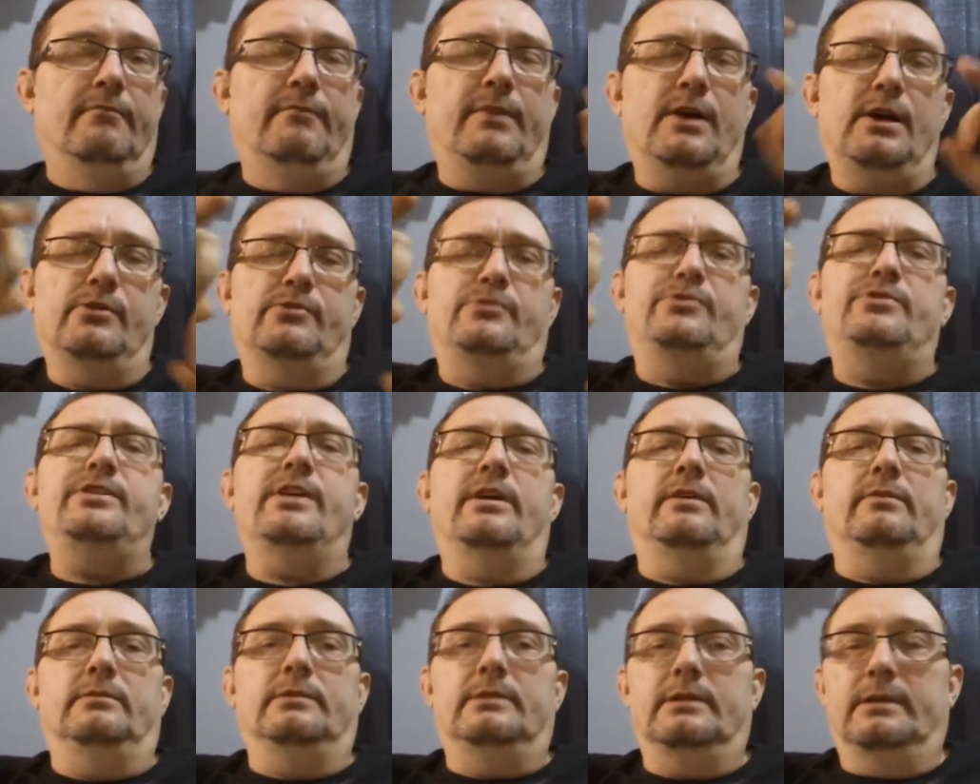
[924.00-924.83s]
First
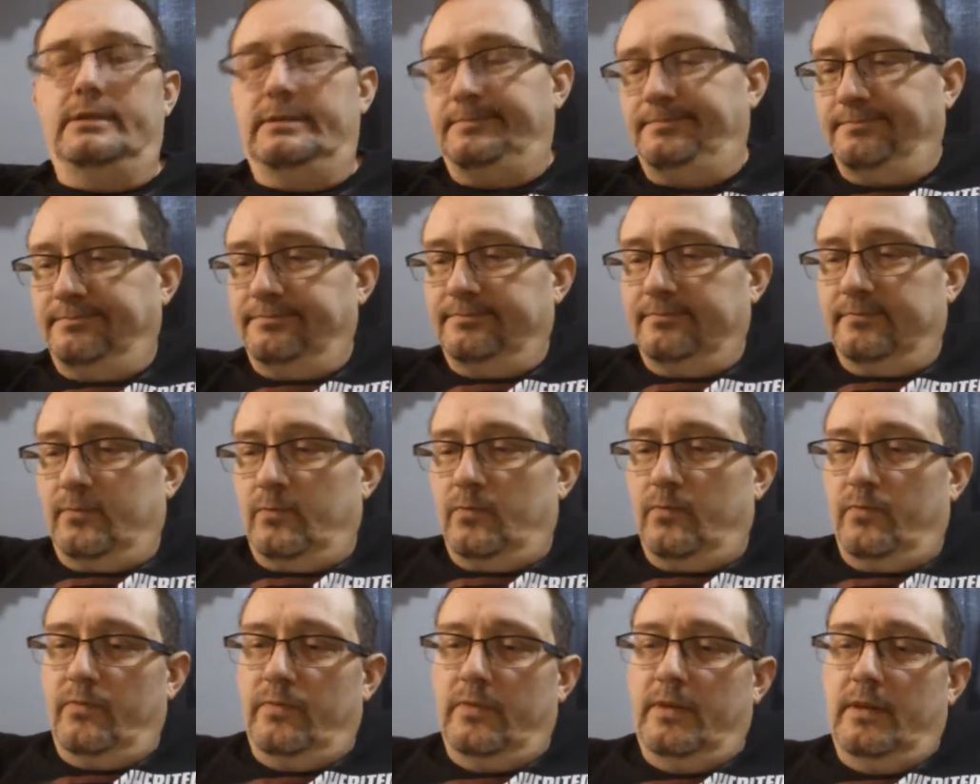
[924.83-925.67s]
joke.
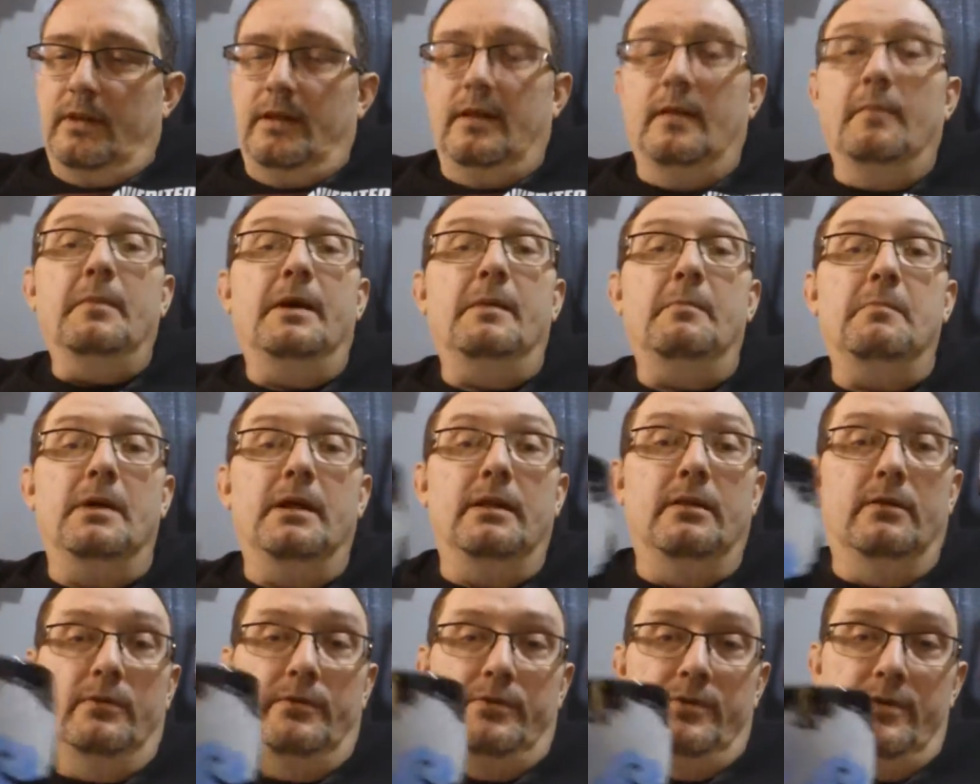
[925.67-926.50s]
Let me give me
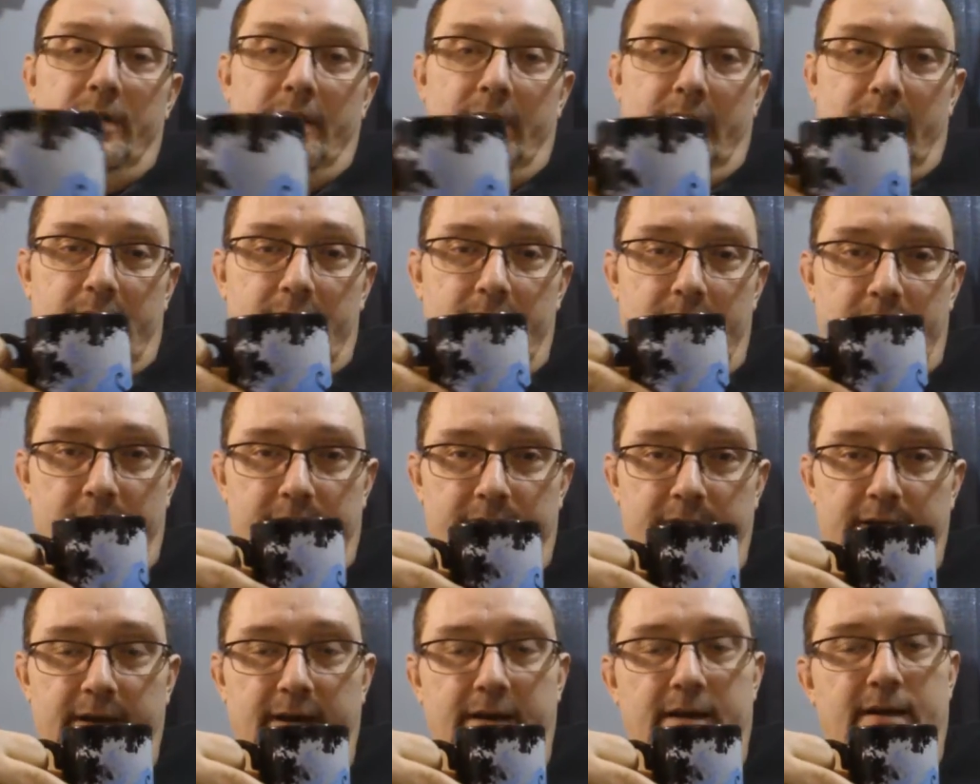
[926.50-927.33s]
a little drink of
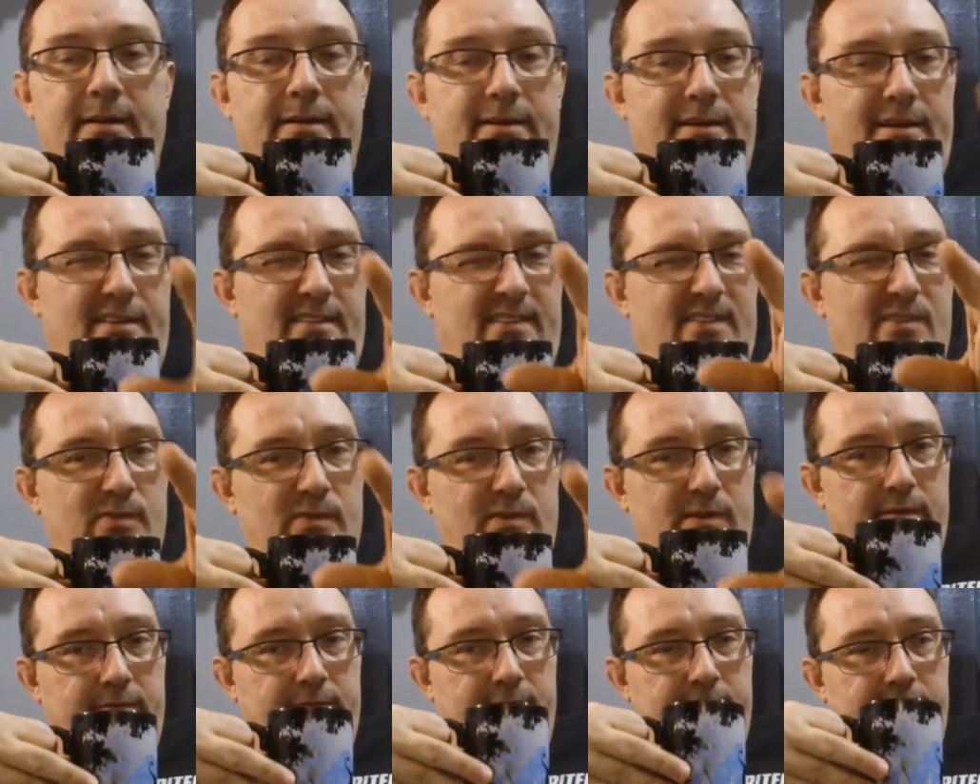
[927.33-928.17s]
coffee here. Y'all going
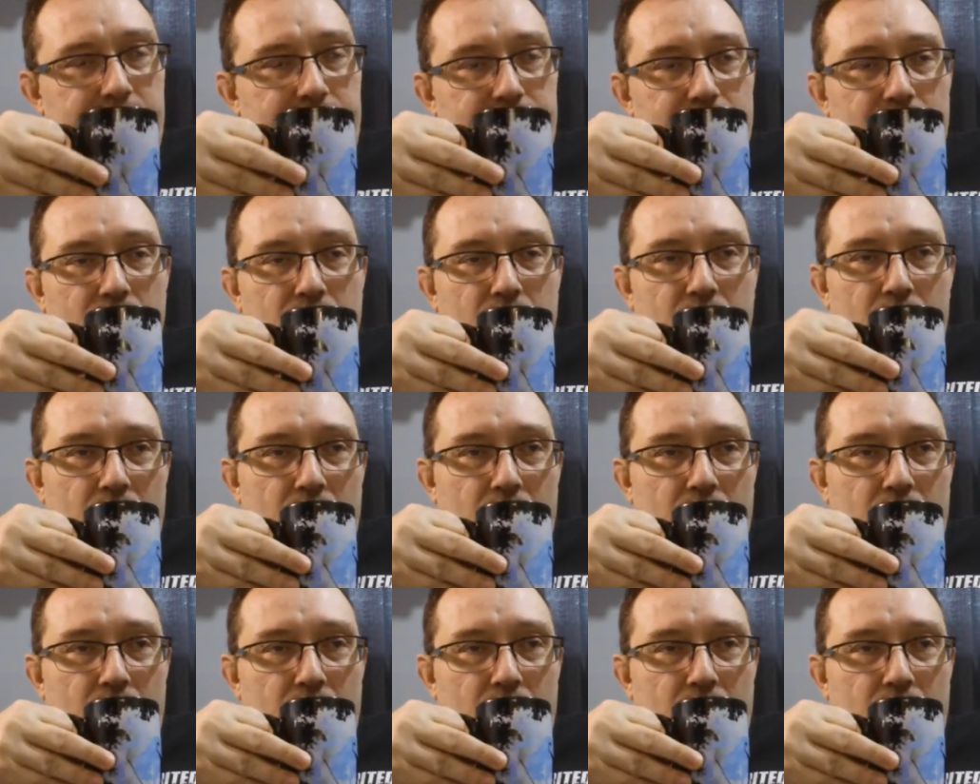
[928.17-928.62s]
to love this.